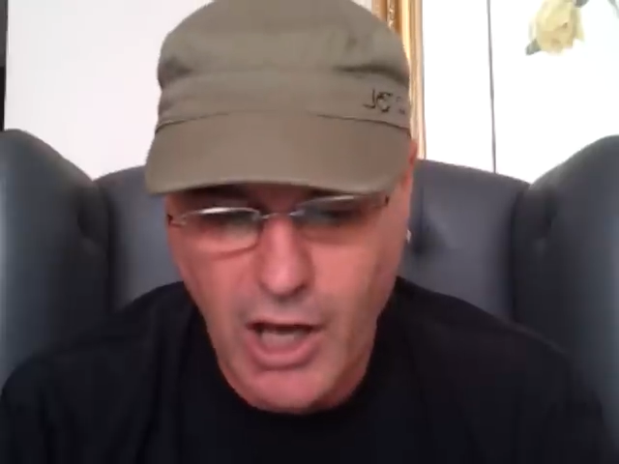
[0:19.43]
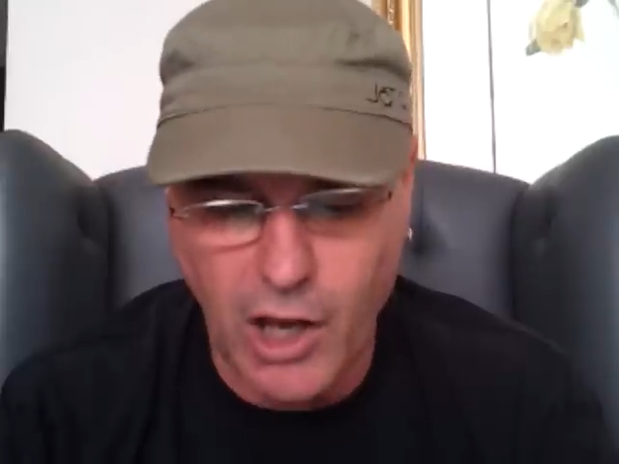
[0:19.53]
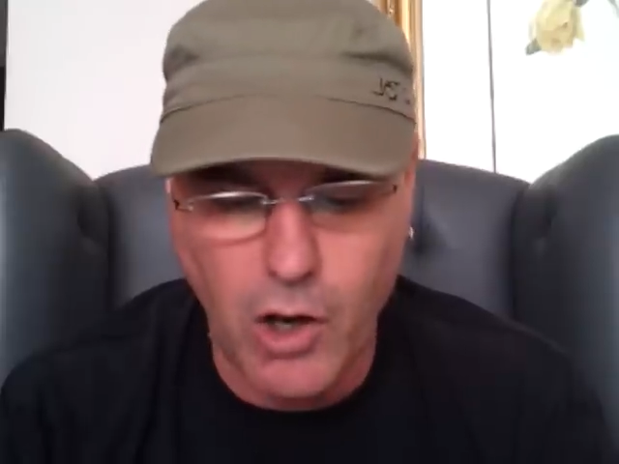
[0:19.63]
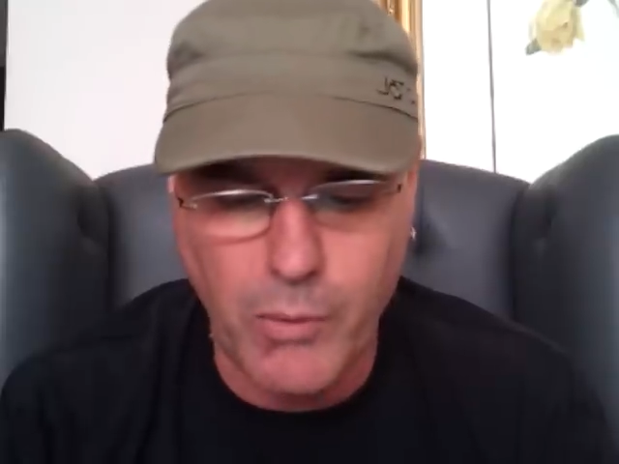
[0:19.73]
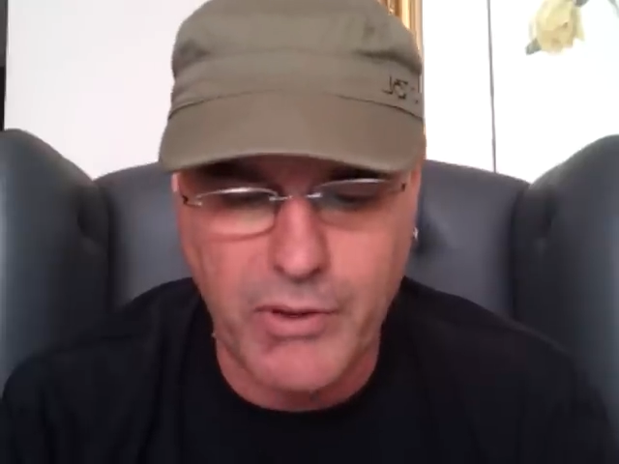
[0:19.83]

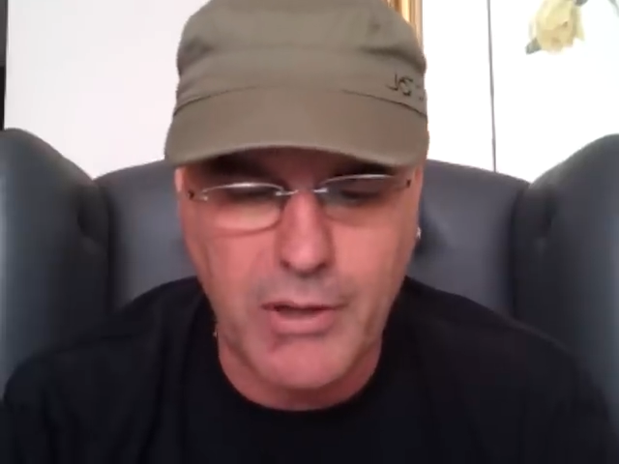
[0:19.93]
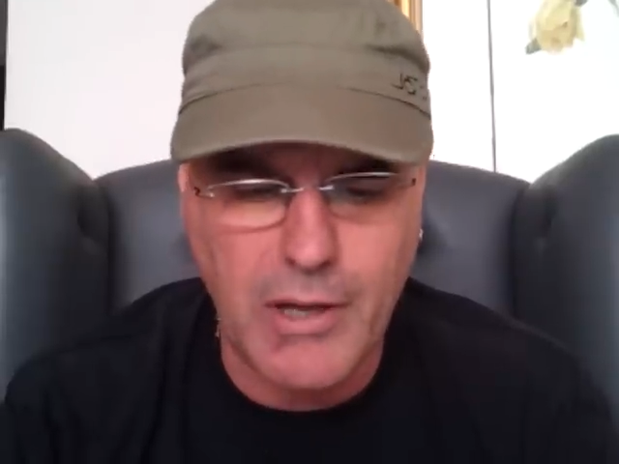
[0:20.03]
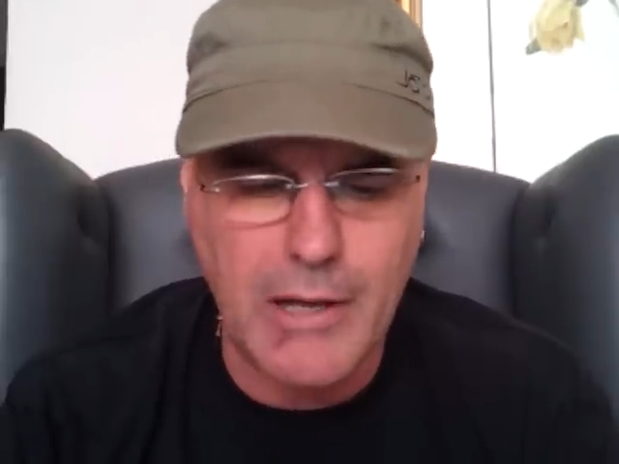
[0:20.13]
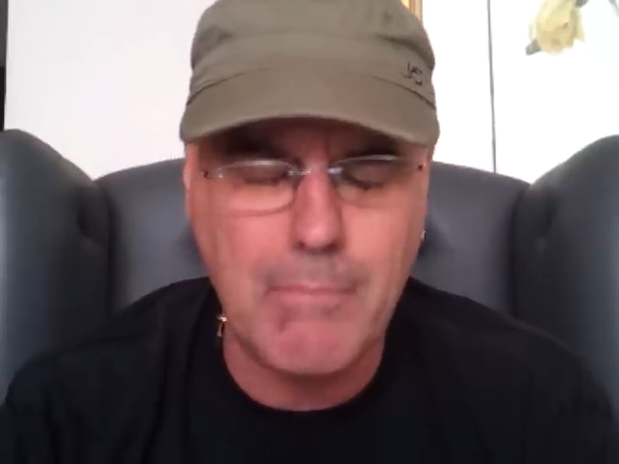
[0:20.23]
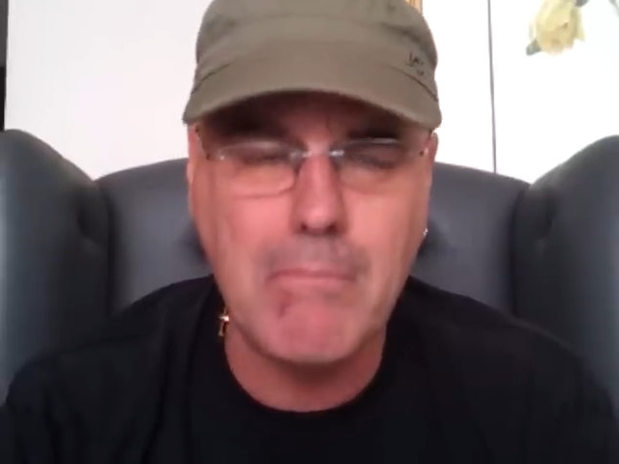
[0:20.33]
along with an
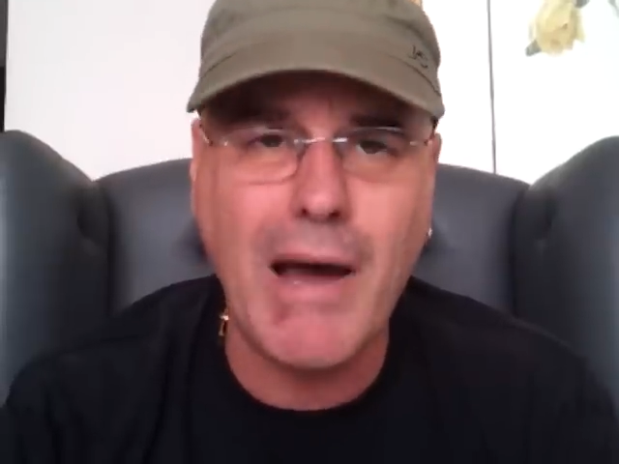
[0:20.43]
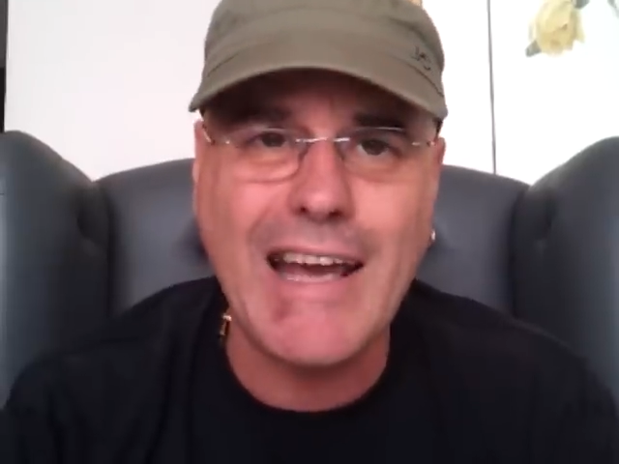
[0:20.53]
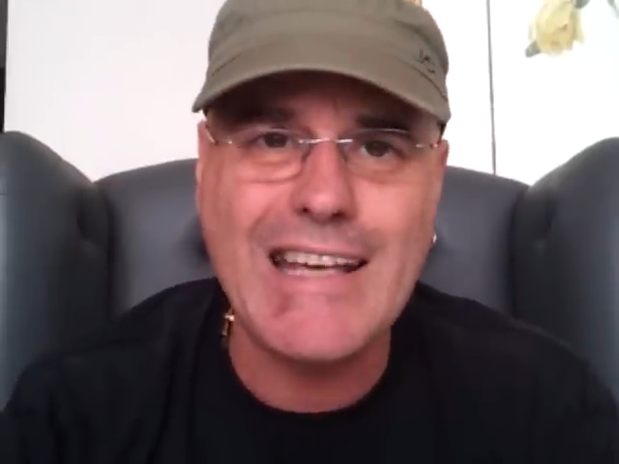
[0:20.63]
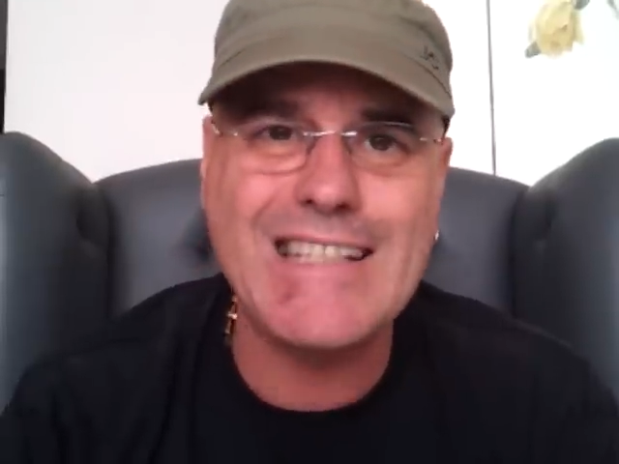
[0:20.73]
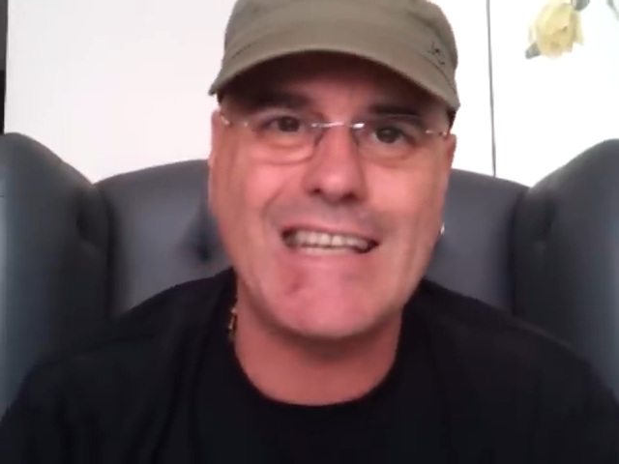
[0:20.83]

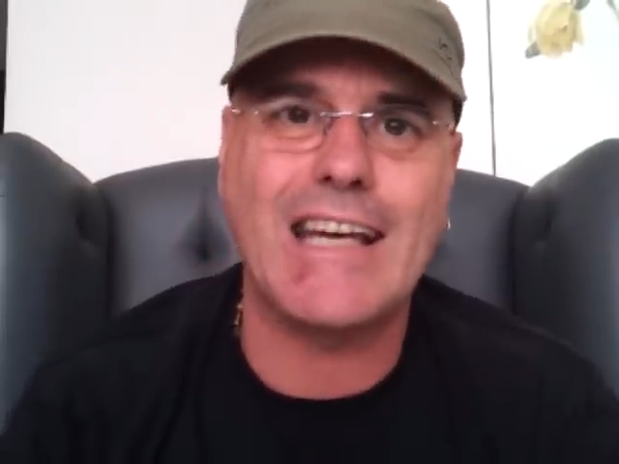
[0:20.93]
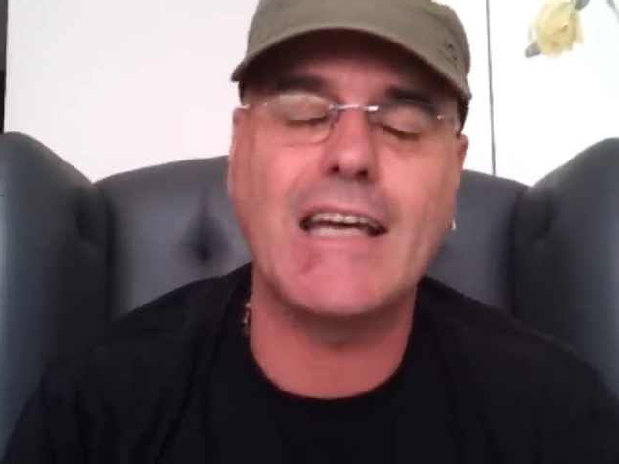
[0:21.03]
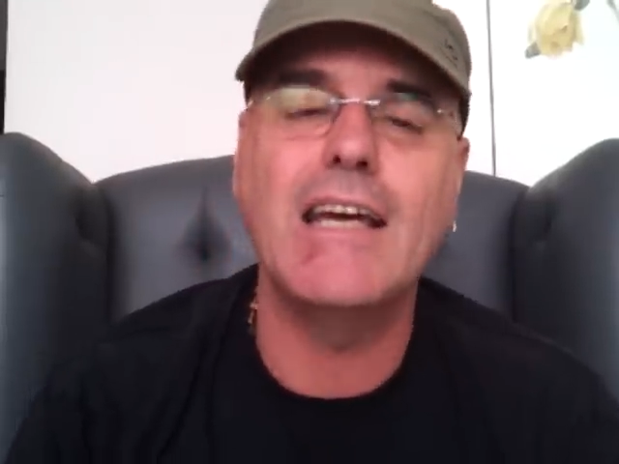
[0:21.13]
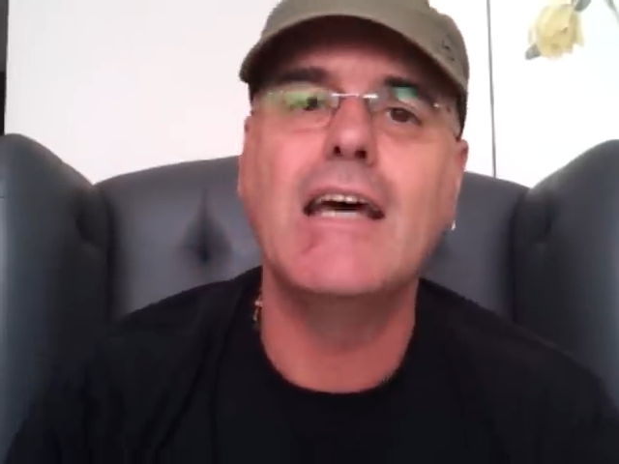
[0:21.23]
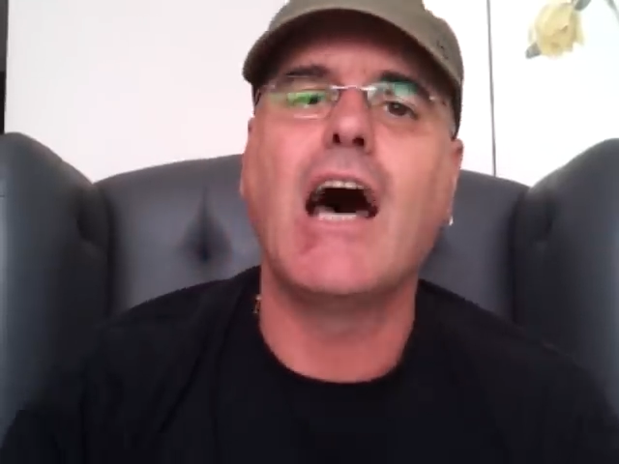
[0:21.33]

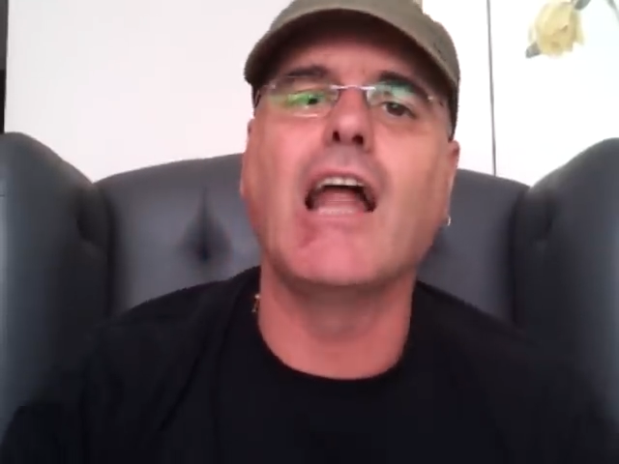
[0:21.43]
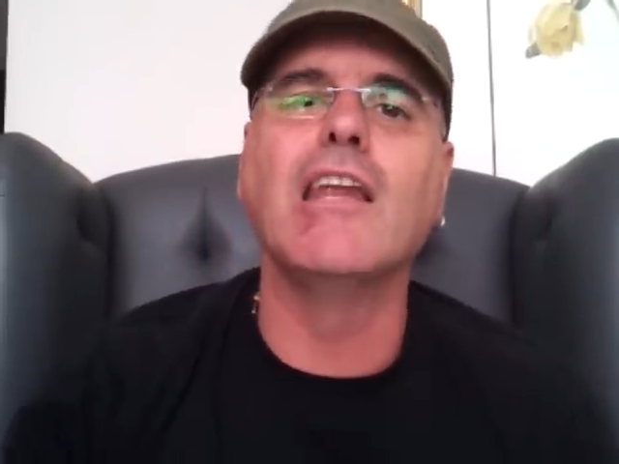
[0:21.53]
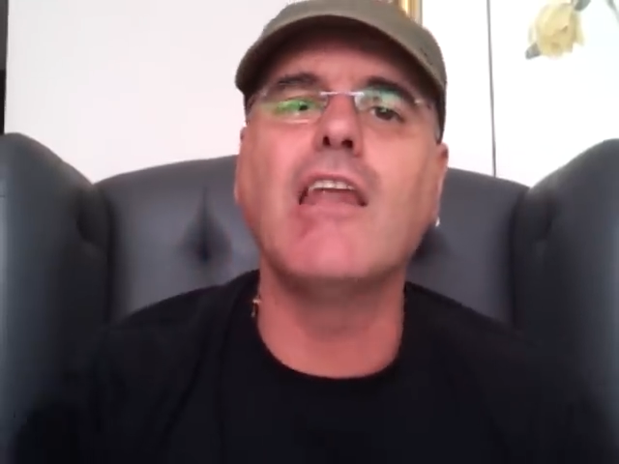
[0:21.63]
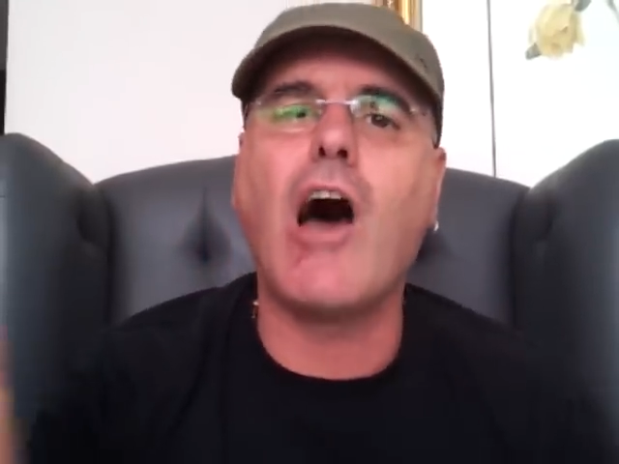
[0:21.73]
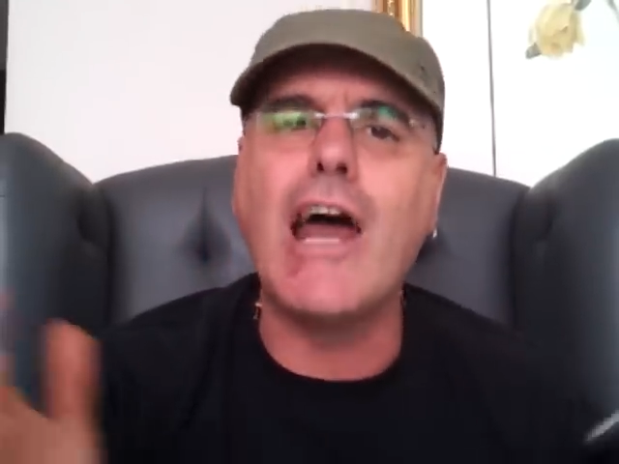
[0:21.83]
amazing
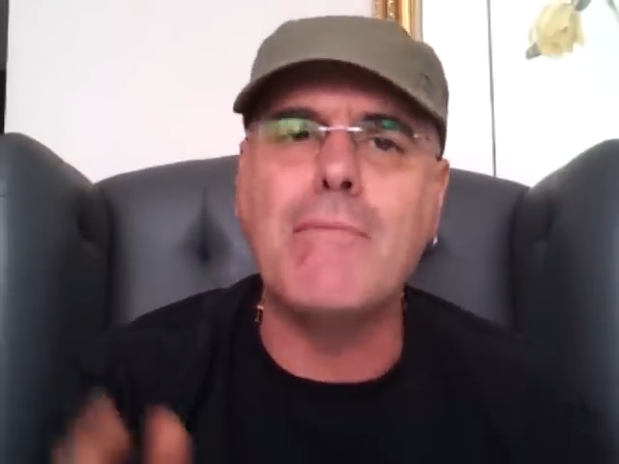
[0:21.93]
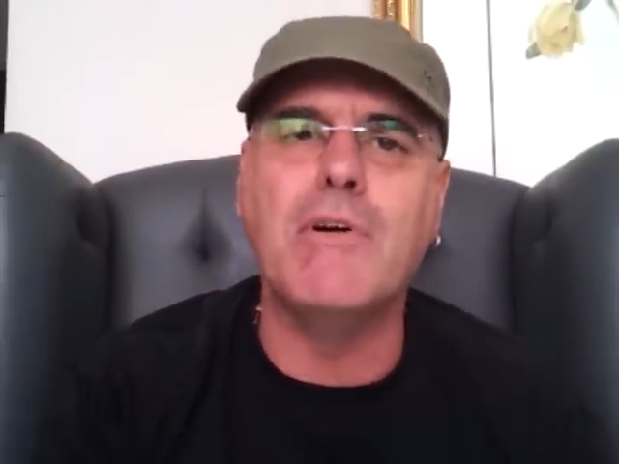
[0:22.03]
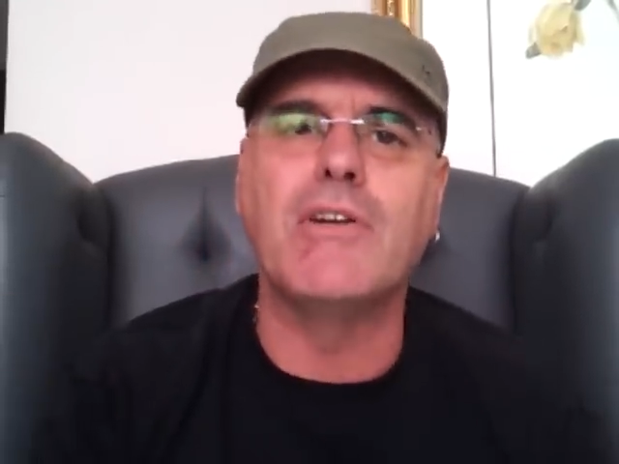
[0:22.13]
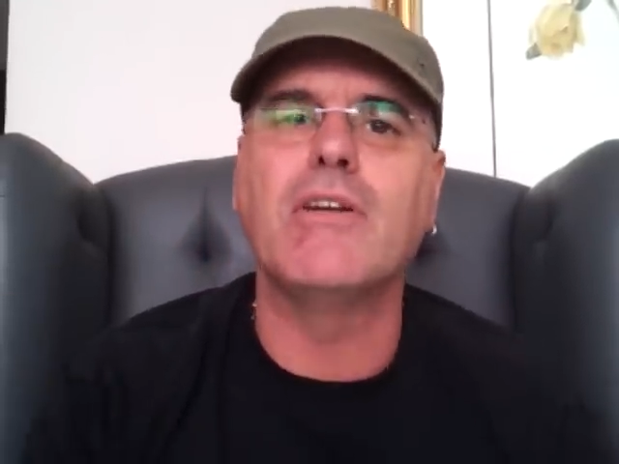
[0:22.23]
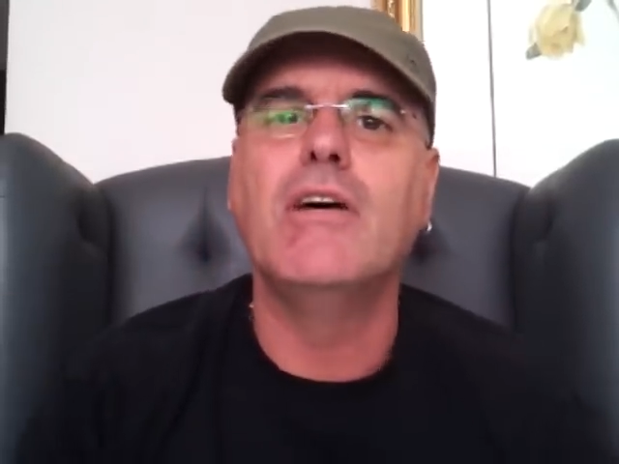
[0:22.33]

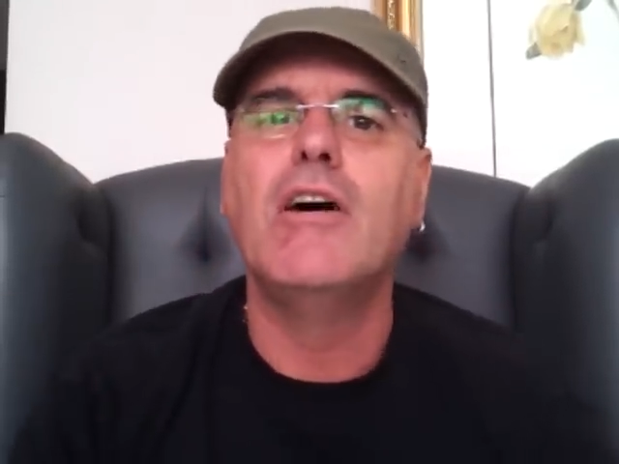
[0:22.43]
alignment